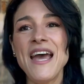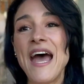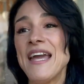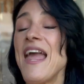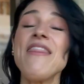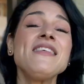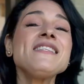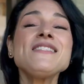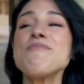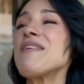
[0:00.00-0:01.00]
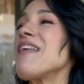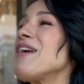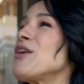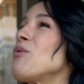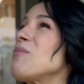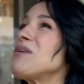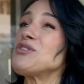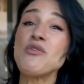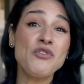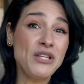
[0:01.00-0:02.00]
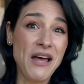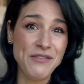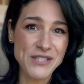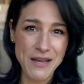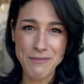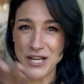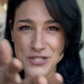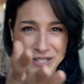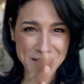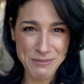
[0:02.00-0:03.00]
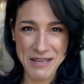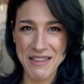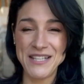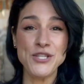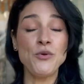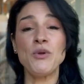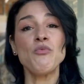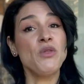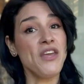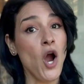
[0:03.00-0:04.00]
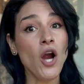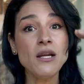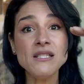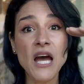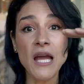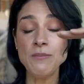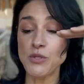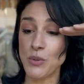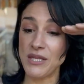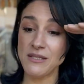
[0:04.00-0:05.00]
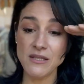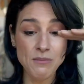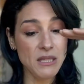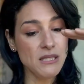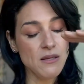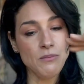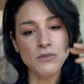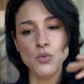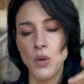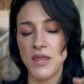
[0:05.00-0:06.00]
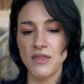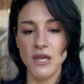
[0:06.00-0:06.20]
Again, this is something that you will build over a lifetime. I should explain that too, with the archetypes, with the symbolisms, with